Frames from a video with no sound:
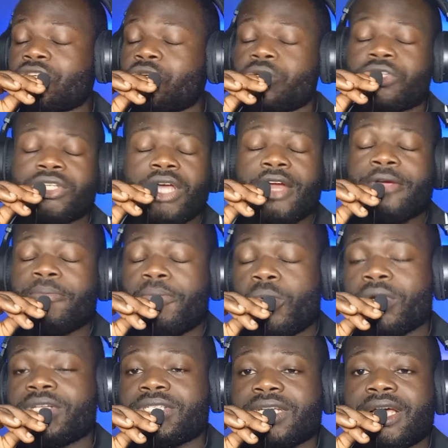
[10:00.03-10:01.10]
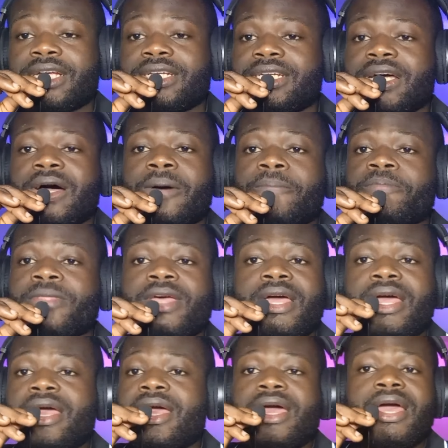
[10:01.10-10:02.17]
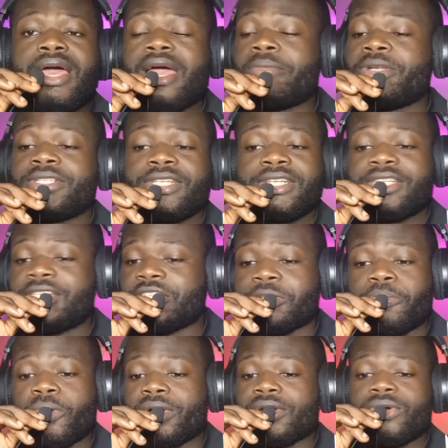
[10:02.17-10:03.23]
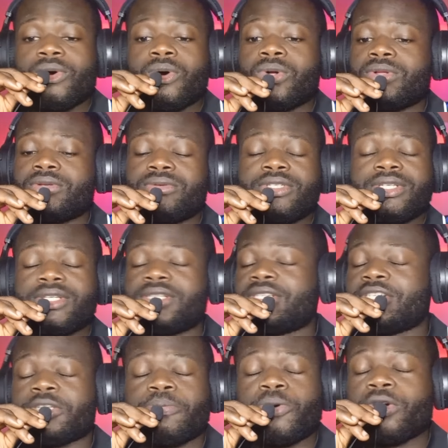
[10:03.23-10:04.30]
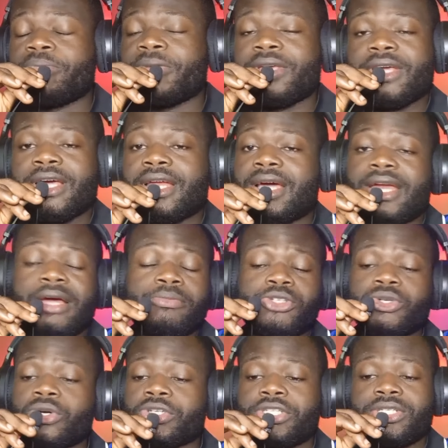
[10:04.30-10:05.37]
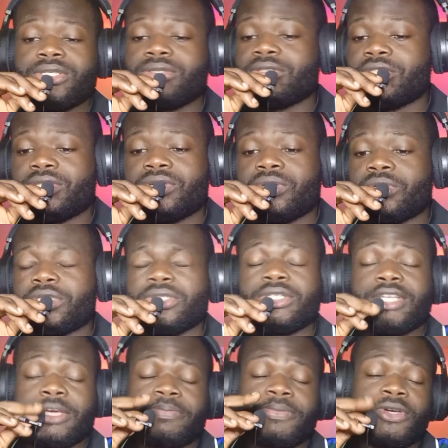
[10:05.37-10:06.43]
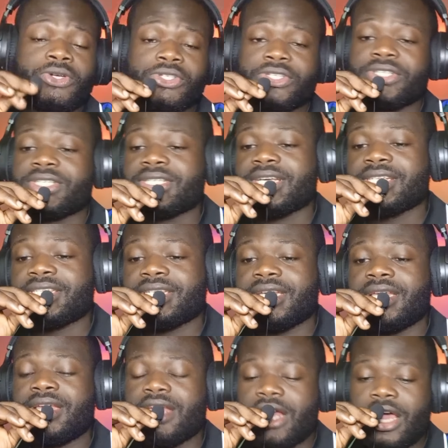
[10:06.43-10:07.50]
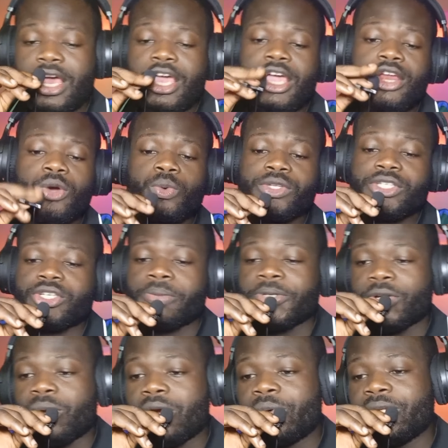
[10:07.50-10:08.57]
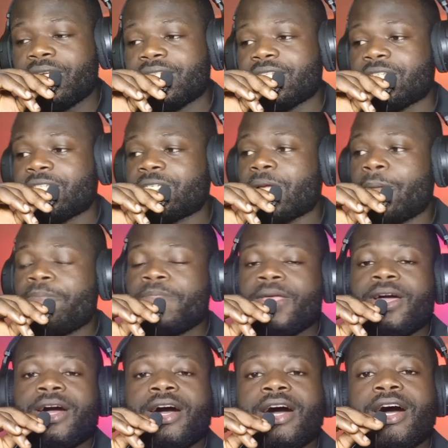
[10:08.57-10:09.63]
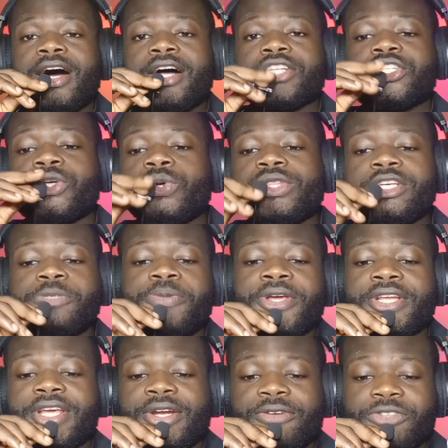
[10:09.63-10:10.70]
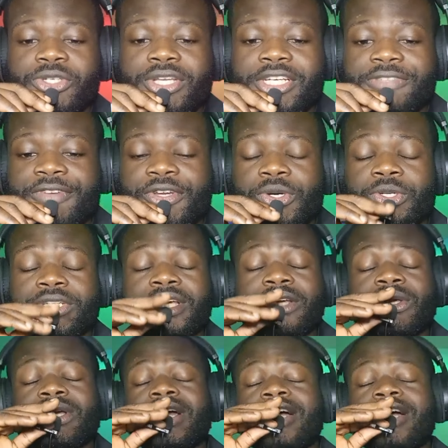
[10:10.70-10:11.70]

is a good starting point. And Emily didn't disappoint at all. She didn't disappoint me. And I'm sure she'll, you know, she'll keep the consistency, you know, with subsequent releases. So this brings the end of today's video. Thank you